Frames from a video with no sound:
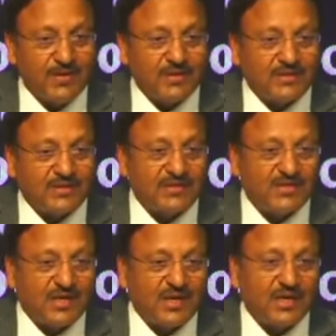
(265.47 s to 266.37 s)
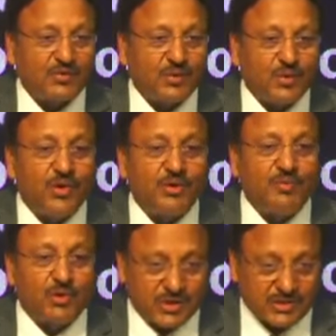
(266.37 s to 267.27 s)
these are our old
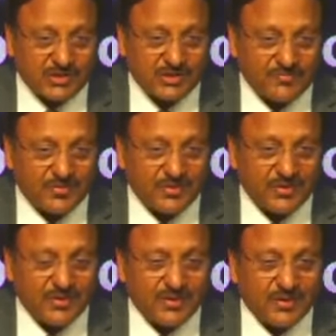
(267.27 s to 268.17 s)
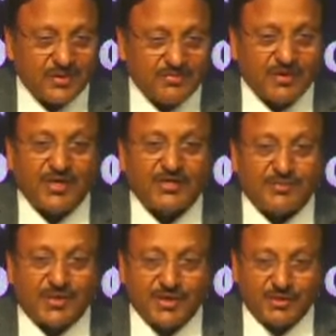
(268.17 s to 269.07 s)
voters, very
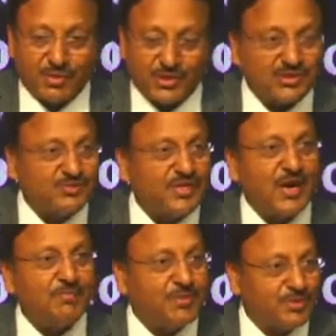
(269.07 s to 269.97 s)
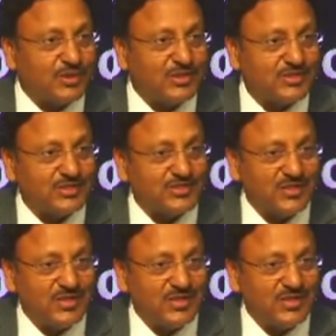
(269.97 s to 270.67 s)
respected voters, very happy voters.